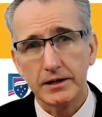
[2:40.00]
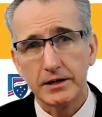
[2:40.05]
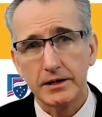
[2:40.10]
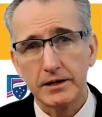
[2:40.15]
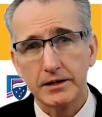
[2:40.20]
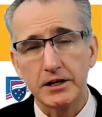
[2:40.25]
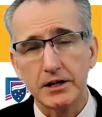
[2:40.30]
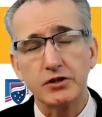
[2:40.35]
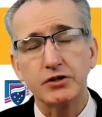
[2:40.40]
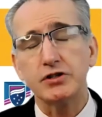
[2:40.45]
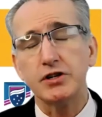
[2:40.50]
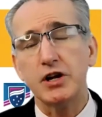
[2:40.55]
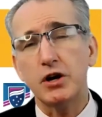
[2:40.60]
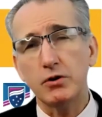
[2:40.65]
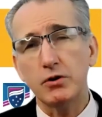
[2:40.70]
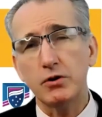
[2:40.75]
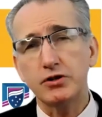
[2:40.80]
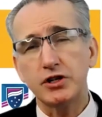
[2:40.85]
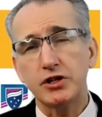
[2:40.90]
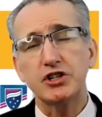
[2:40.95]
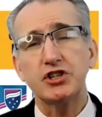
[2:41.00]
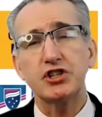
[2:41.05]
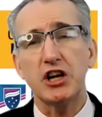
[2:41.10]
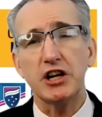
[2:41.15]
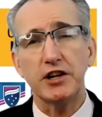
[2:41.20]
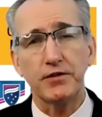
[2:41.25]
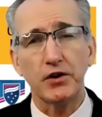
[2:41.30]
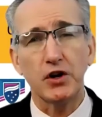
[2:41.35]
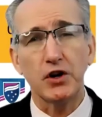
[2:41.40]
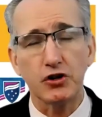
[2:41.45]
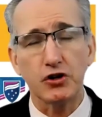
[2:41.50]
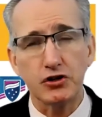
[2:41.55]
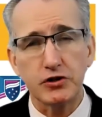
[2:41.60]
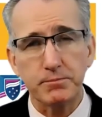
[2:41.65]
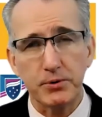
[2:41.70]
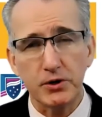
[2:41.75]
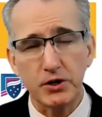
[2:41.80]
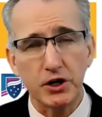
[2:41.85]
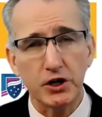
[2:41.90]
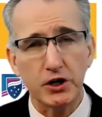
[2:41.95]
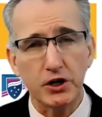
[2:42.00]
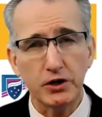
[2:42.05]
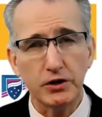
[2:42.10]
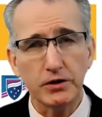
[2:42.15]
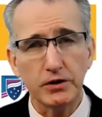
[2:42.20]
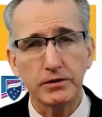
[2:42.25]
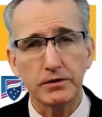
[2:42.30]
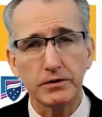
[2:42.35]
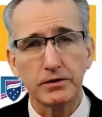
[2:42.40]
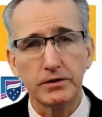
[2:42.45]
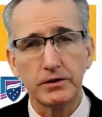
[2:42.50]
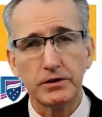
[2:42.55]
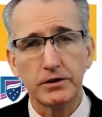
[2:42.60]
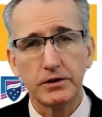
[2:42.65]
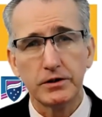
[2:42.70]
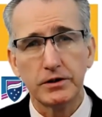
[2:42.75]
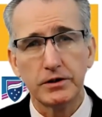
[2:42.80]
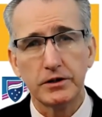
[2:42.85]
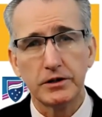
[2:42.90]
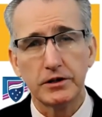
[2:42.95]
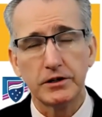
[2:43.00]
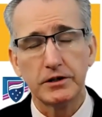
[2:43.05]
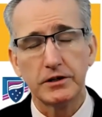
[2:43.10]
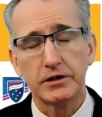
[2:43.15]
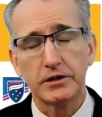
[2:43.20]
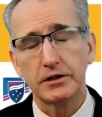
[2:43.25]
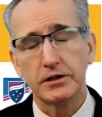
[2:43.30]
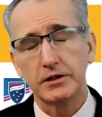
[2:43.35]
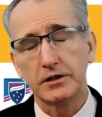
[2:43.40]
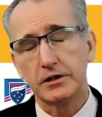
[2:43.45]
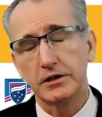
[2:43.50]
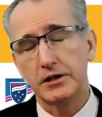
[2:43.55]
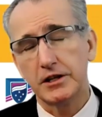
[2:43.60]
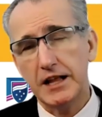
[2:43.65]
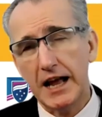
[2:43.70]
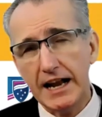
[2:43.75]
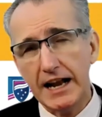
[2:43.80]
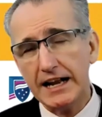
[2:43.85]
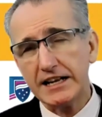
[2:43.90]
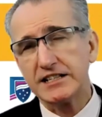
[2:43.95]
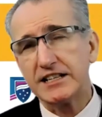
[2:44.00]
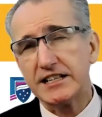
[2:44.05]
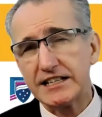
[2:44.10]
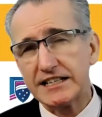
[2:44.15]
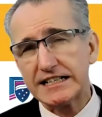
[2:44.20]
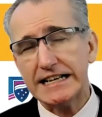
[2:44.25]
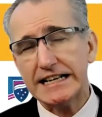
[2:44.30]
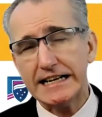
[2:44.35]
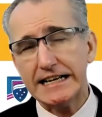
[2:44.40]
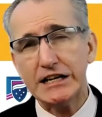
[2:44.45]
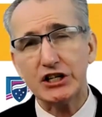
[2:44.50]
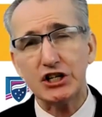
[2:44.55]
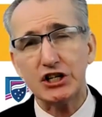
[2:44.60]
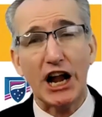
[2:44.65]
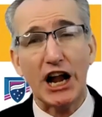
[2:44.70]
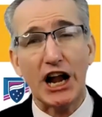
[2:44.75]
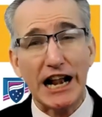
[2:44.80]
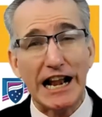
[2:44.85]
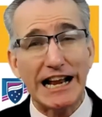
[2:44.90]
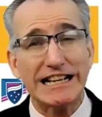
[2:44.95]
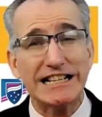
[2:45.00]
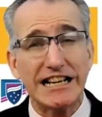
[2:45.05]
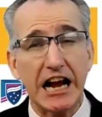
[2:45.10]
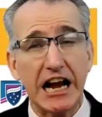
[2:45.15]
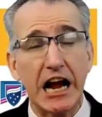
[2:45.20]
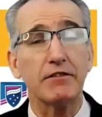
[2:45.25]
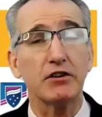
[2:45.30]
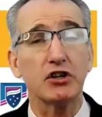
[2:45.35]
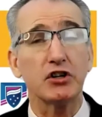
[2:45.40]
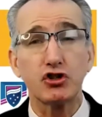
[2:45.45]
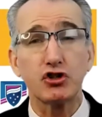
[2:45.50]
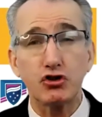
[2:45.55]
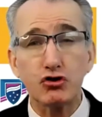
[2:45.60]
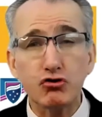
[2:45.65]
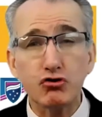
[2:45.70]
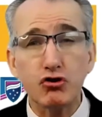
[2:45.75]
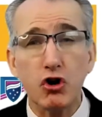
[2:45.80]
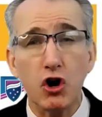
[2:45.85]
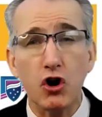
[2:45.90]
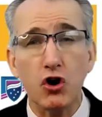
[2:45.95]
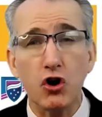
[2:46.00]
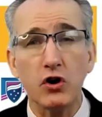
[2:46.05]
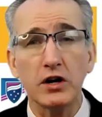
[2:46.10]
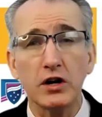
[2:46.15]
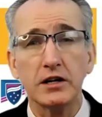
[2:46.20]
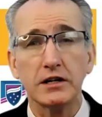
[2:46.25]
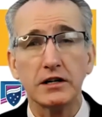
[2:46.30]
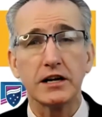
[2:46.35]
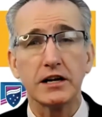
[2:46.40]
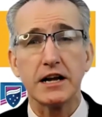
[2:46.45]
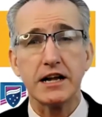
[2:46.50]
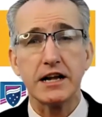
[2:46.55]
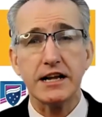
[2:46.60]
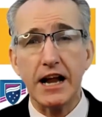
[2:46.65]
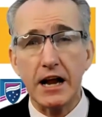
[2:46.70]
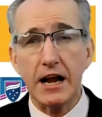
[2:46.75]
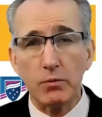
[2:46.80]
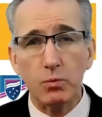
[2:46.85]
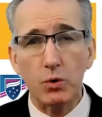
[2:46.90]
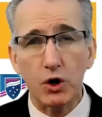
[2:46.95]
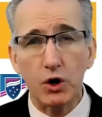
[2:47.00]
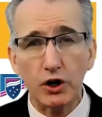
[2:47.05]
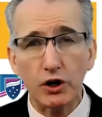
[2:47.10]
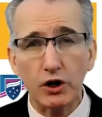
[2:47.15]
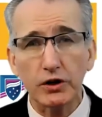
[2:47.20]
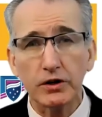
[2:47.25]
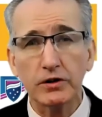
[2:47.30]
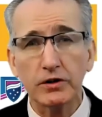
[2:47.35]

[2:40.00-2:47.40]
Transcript: There's no successful entrepreneur that succeeds unless they have a strong network.